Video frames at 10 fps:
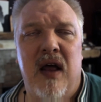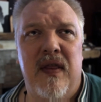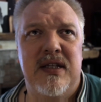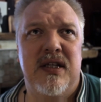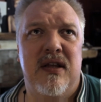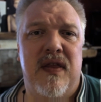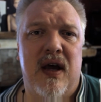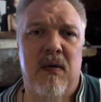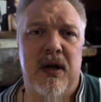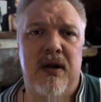That's the other thing
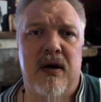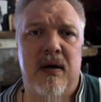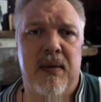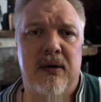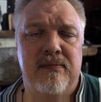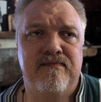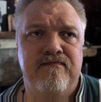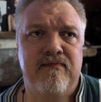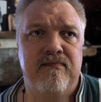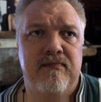I want to talk about.
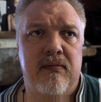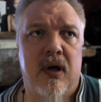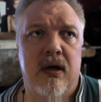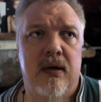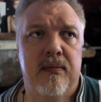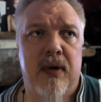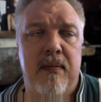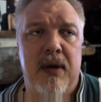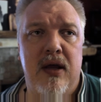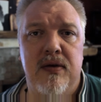Um, I'm
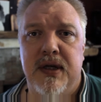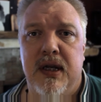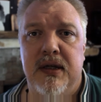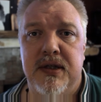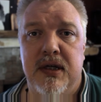not using it as an